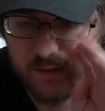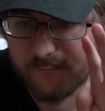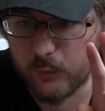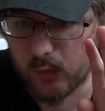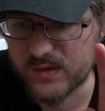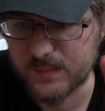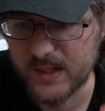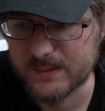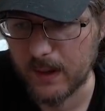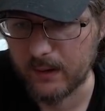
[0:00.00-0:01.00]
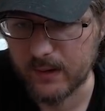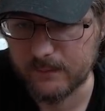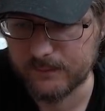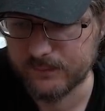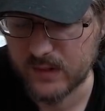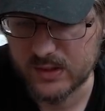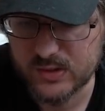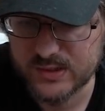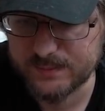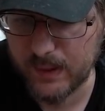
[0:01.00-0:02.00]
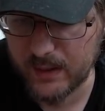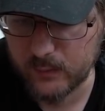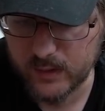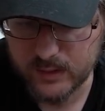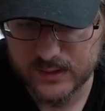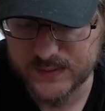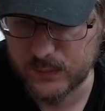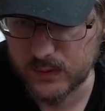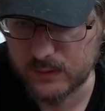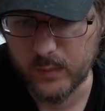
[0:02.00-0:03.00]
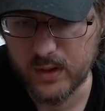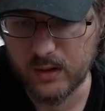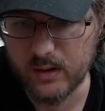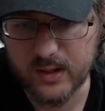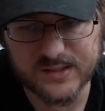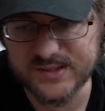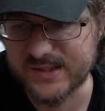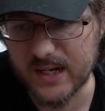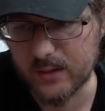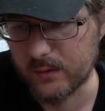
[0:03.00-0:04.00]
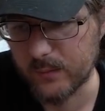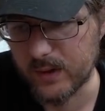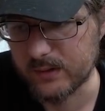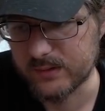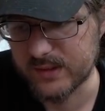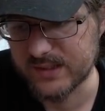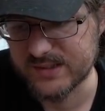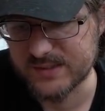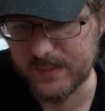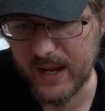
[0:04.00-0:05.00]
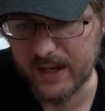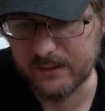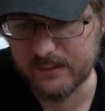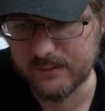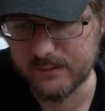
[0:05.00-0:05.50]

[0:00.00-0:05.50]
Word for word: I need a fourth space pirate. I should just buy one at this point. We are, this is not going well. This is bad.